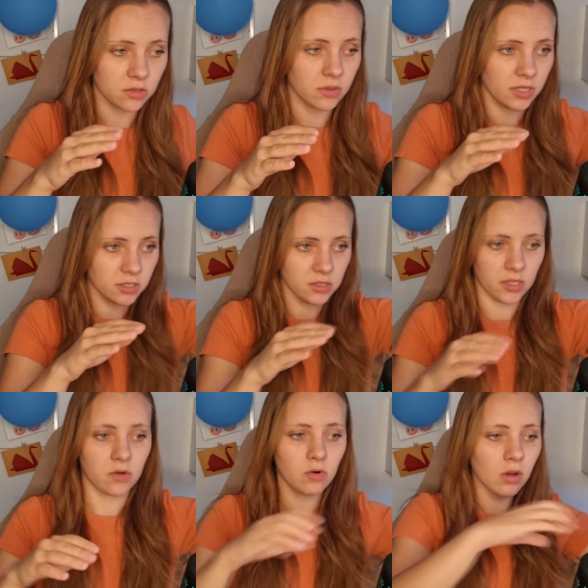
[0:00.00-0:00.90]
So there is
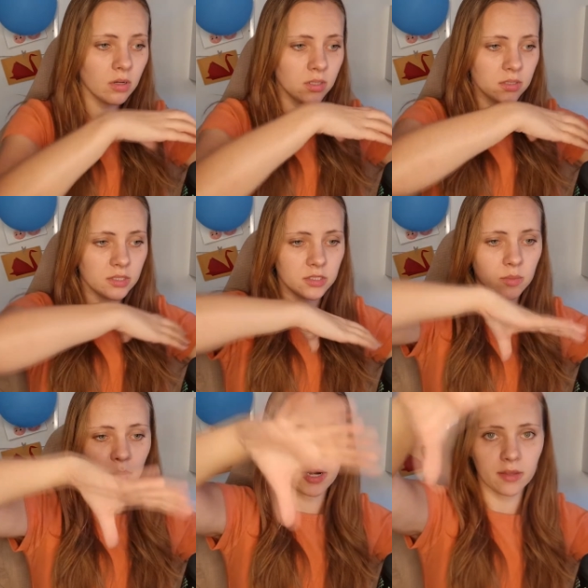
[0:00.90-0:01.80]
like a road, there is
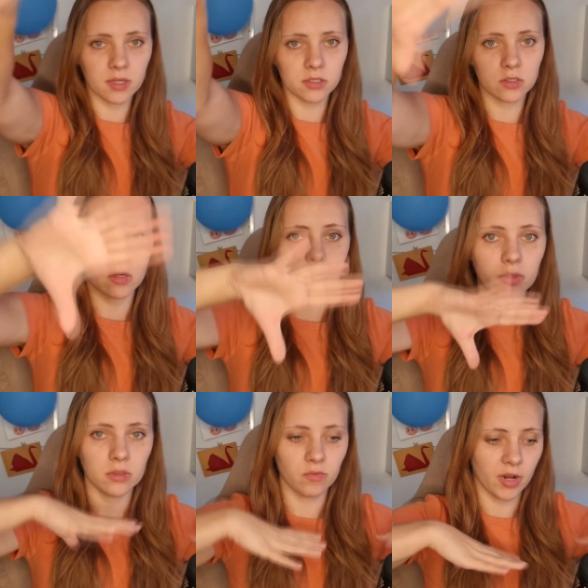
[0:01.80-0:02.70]
a park that is
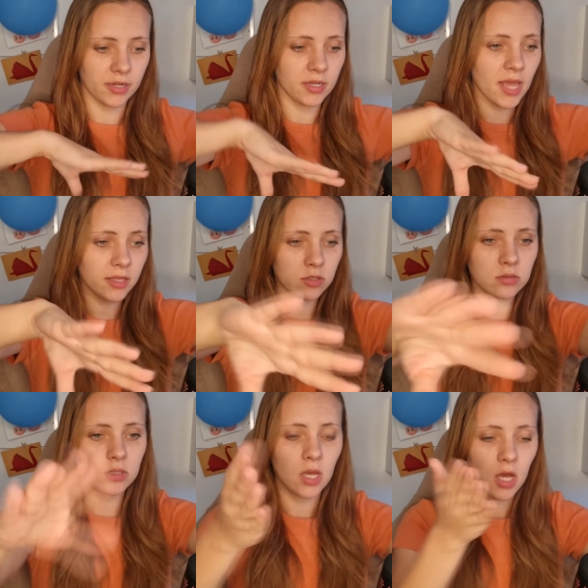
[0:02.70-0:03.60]
going right next
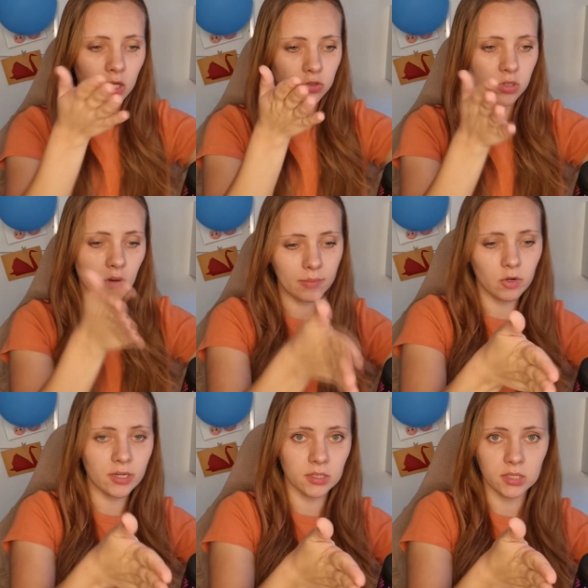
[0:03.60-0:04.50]
to it, so I'm
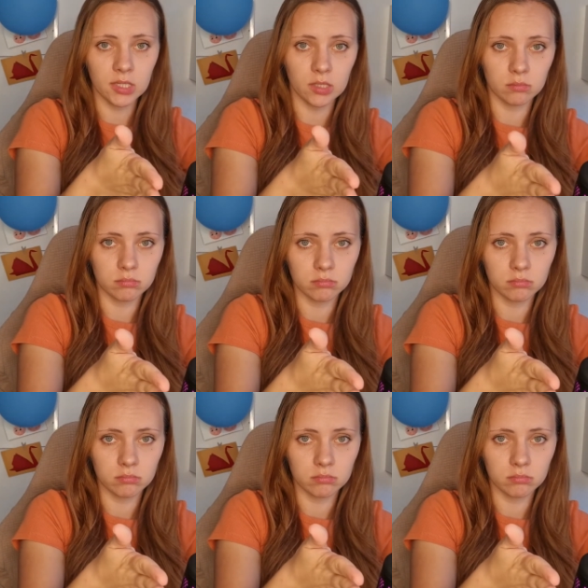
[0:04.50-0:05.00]
running here.